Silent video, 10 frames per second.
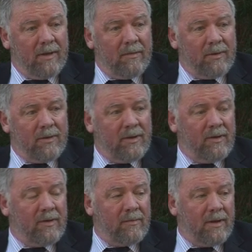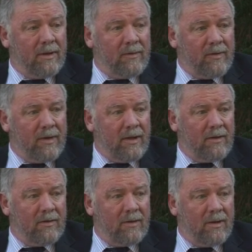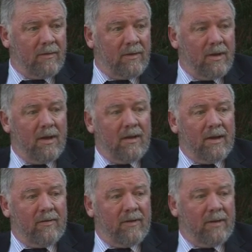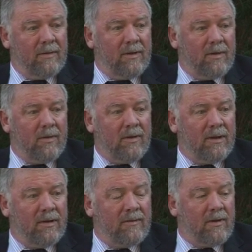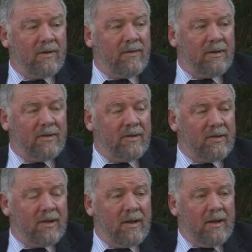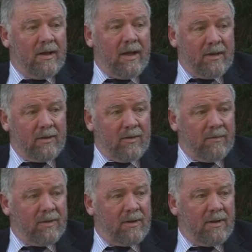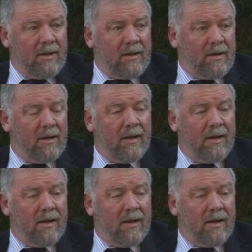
the point is, the money was there to give that family a quality of life that just, had it not been there,